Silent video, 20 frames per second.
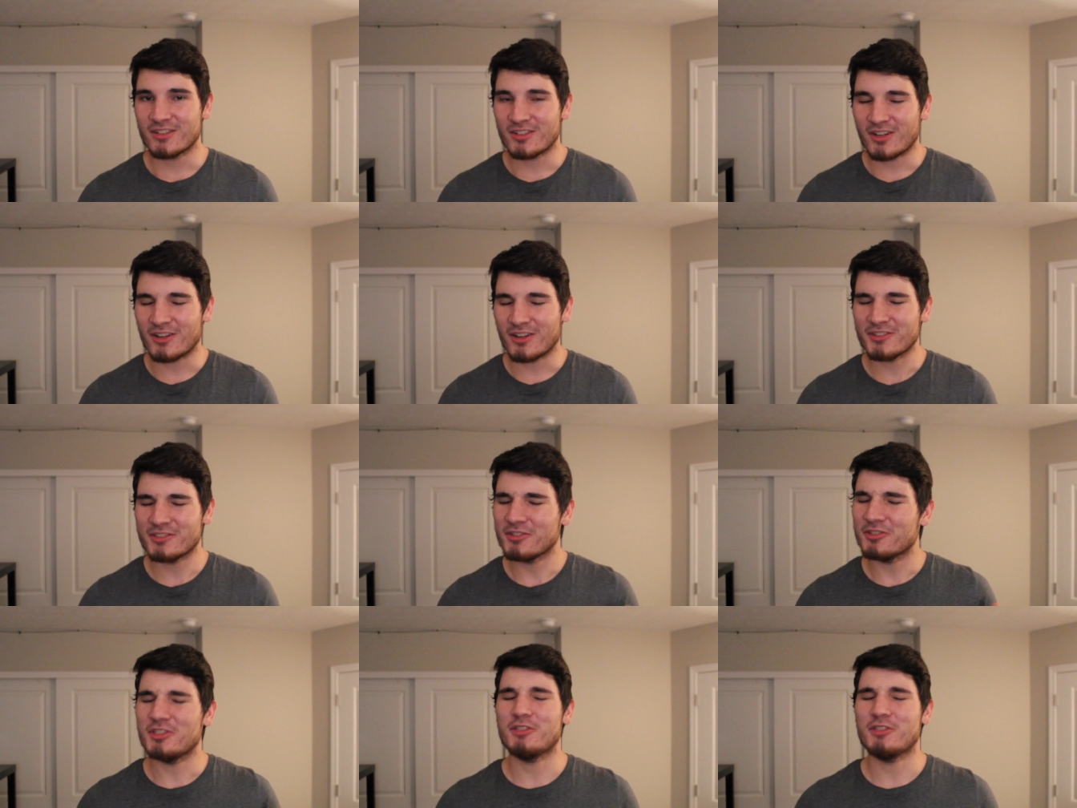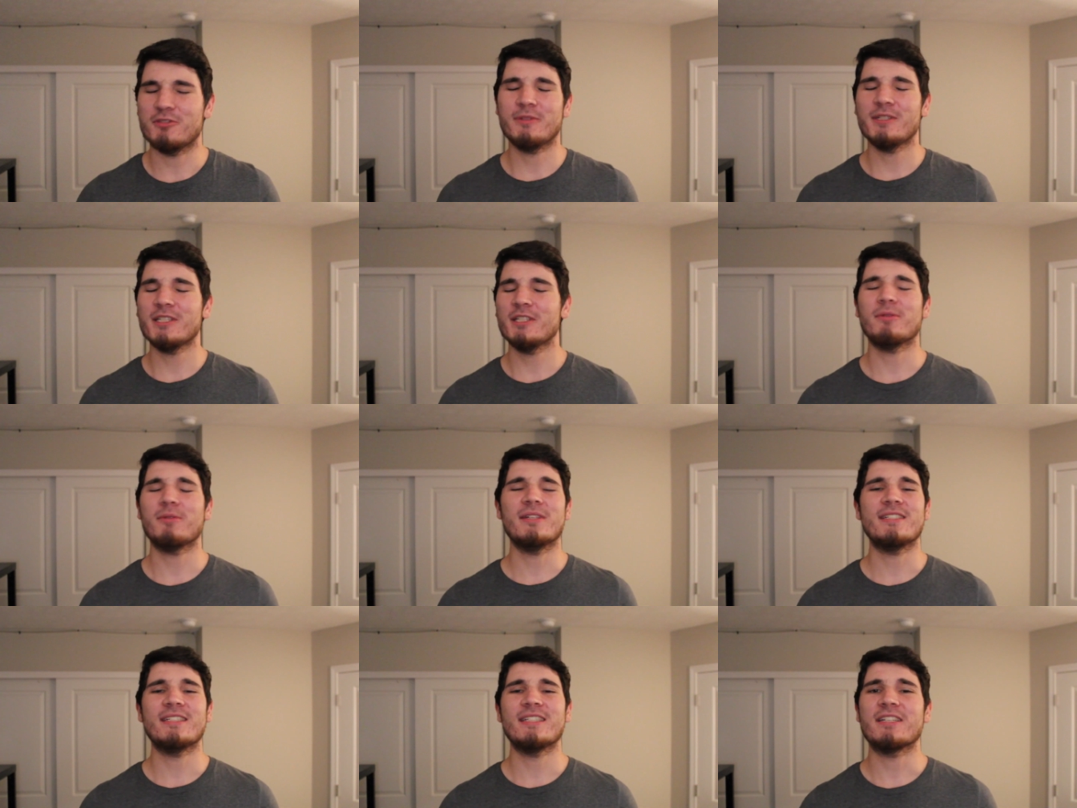Also, do you really
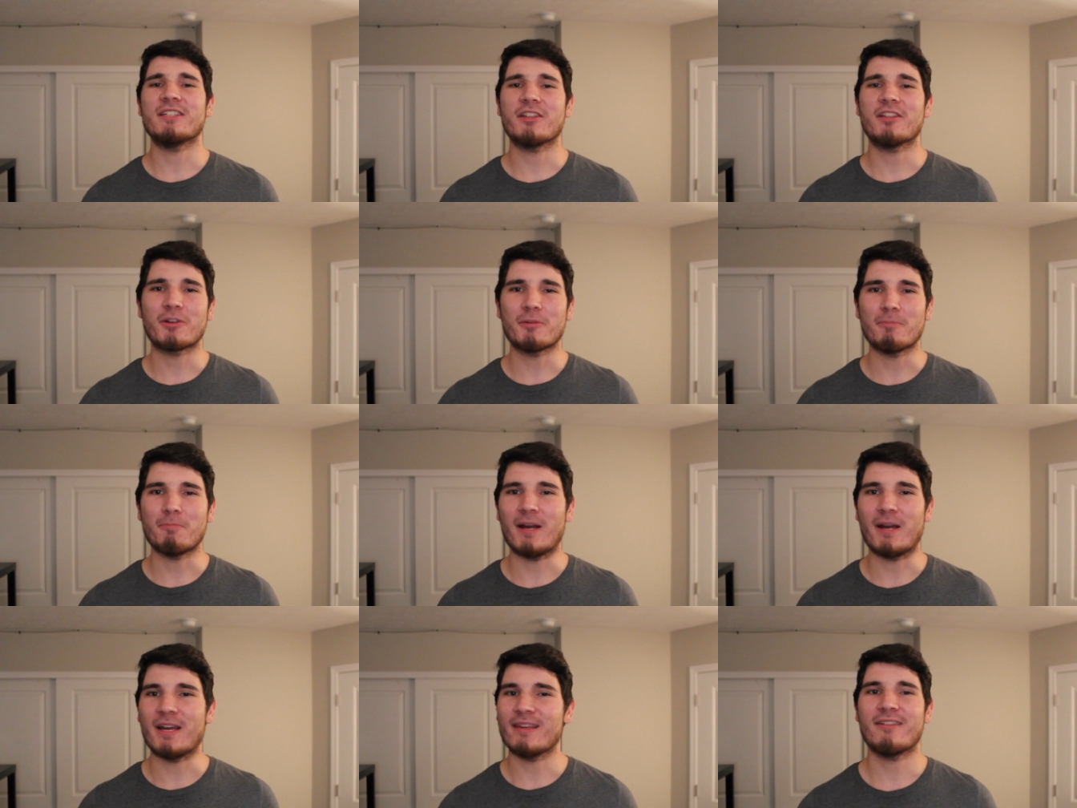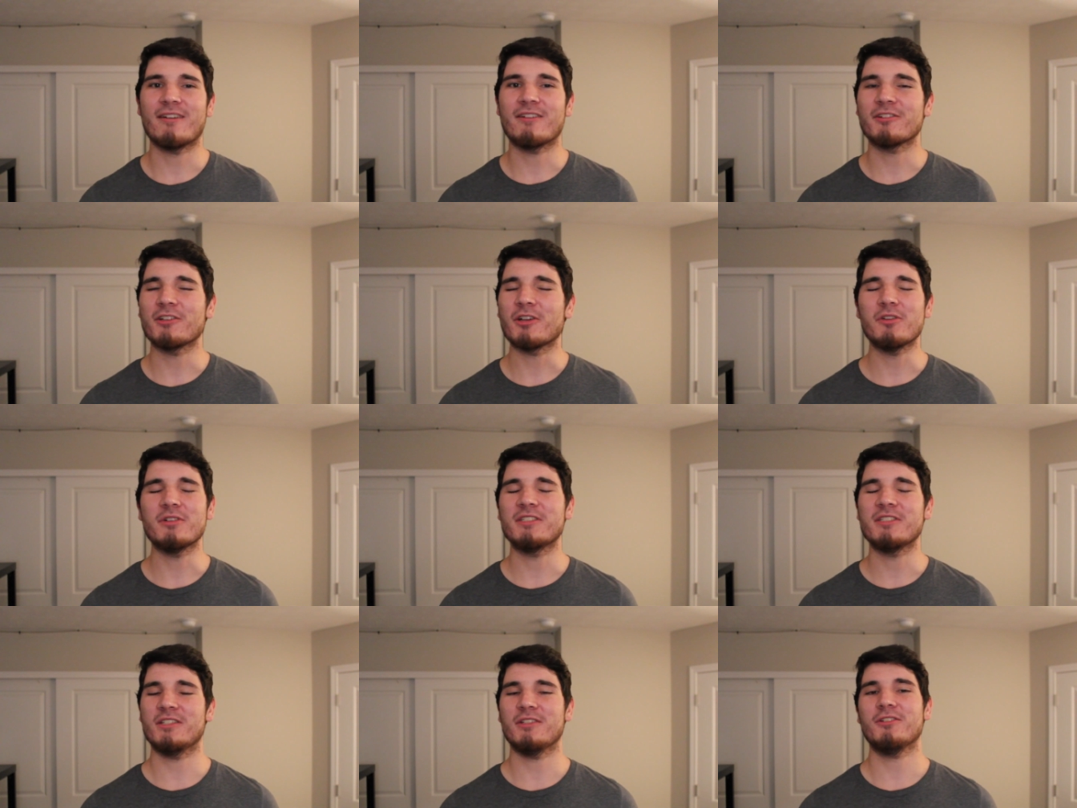want to see another Python
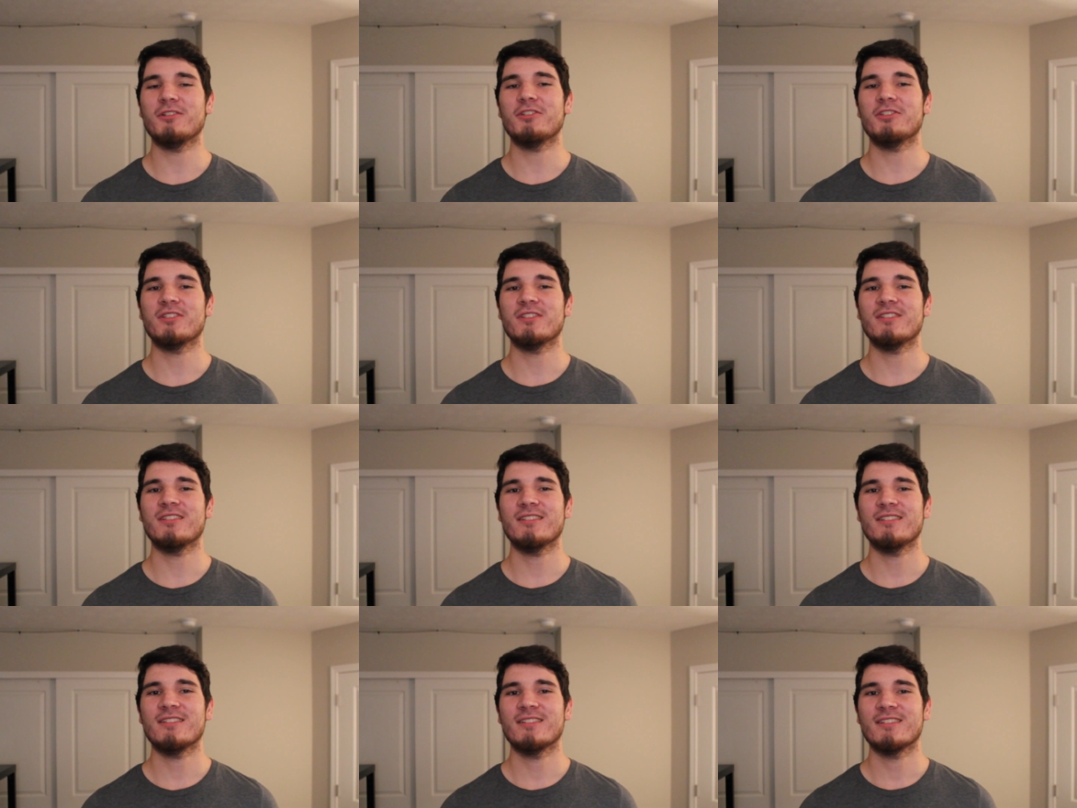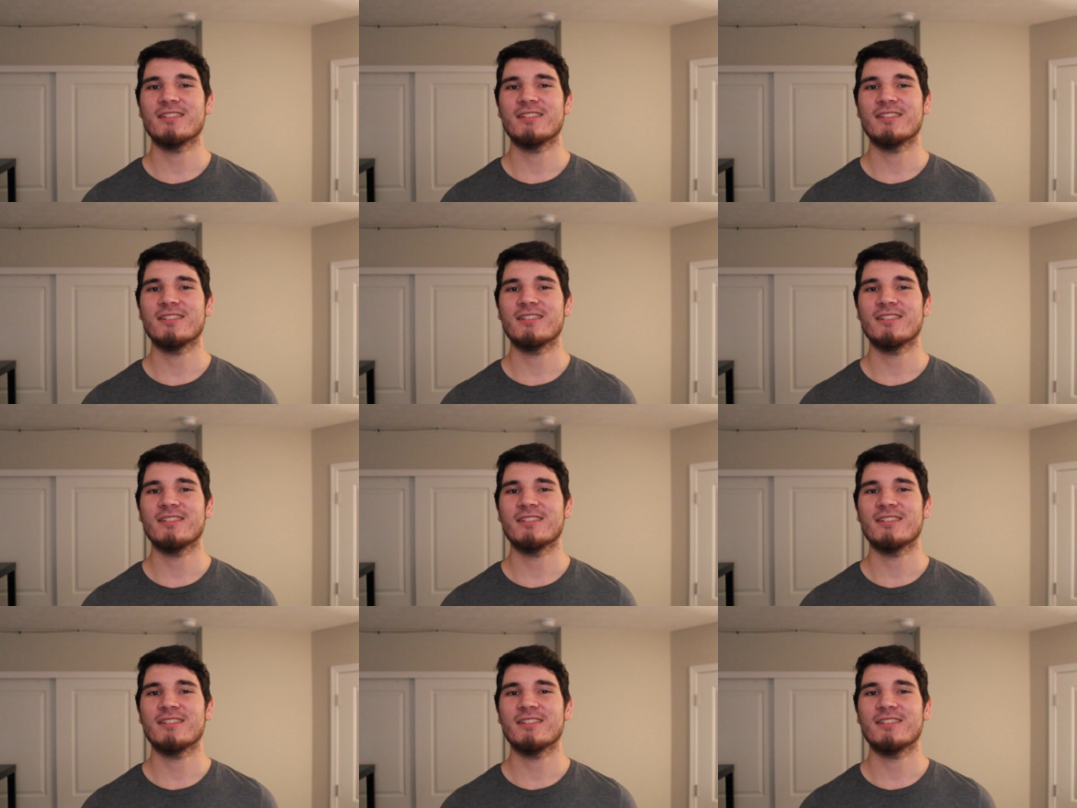code solution?